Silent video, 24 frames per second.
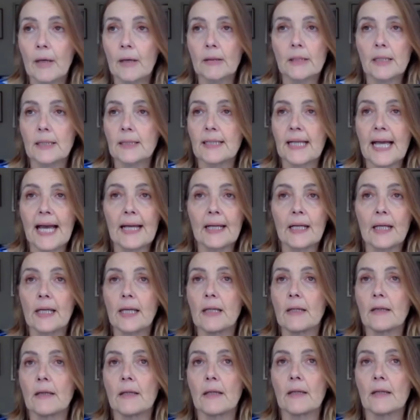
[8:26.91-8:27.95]

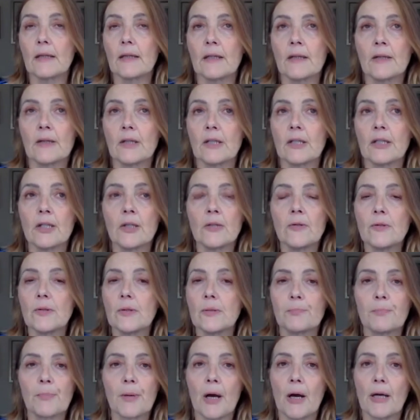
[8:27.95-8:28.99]
Sadly, the
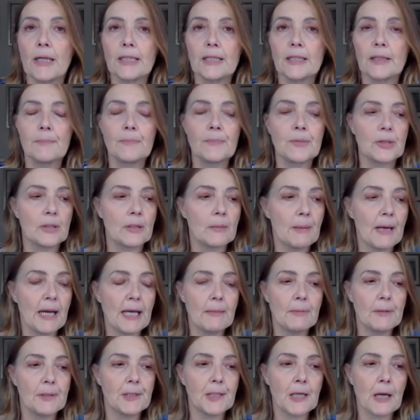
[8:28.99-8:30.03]
news items and the
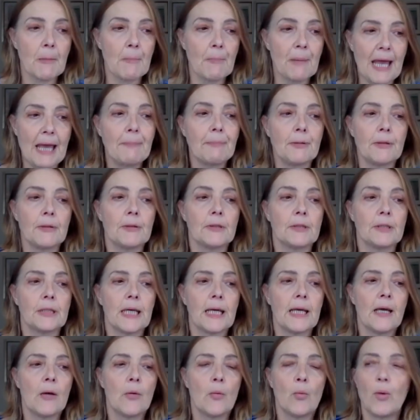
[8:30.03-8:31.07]
papers are peppered
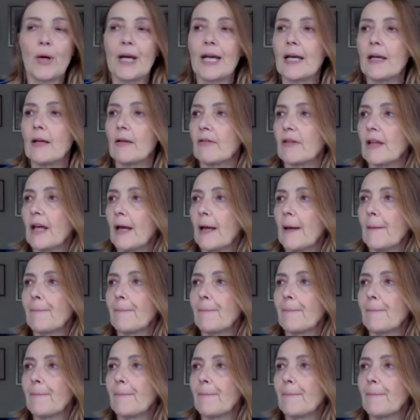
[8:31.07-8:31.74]
with,